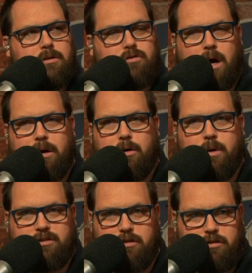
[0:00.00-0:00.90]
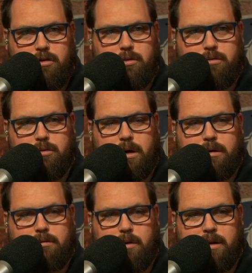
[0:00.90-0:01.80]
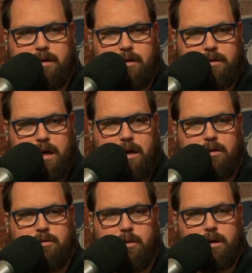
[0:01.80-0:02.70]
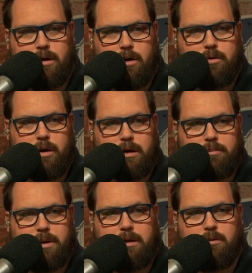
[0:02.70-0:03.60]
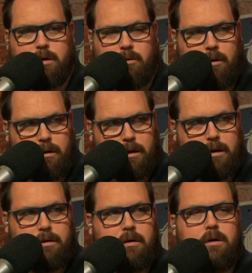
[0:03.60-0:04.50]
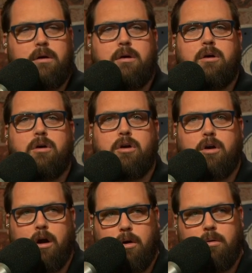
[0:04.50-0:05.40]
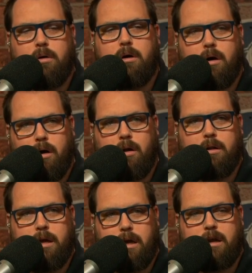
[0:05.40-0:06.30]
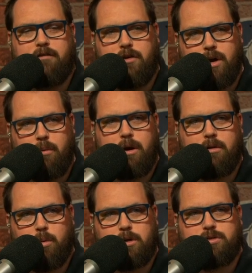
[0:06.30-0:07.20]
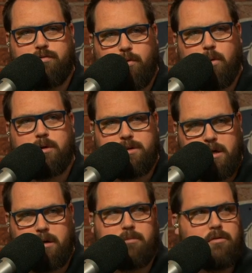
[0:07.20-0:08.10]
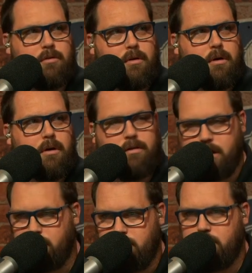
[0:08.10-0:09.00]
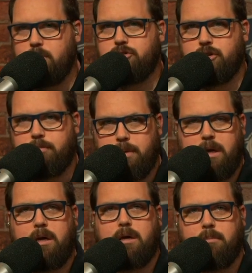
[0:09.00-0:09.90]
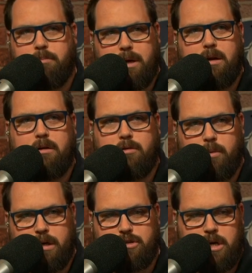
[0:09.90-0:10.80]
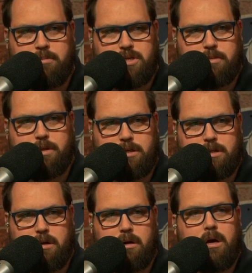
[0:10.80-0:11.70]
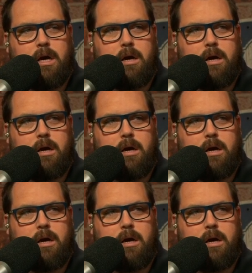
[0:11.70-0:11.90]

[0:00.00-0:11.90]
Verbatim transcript: So I don't know what to do. Do I do I tear it down? Do I go? Do I compete? Do I go all in? Go all in. If you're not one of the worst four teams, then you should be competing to win a championship this year.